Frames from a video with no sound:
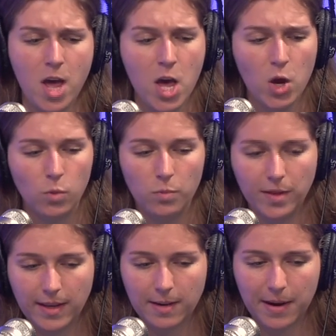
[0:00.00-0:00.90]
when we
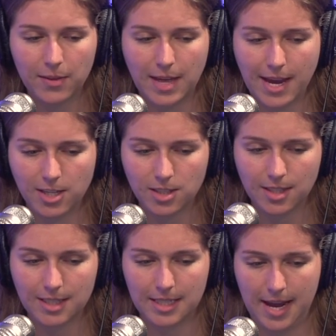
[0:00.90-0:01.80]
think about the
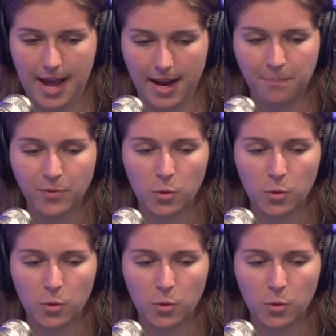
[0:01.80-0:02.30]
agency today,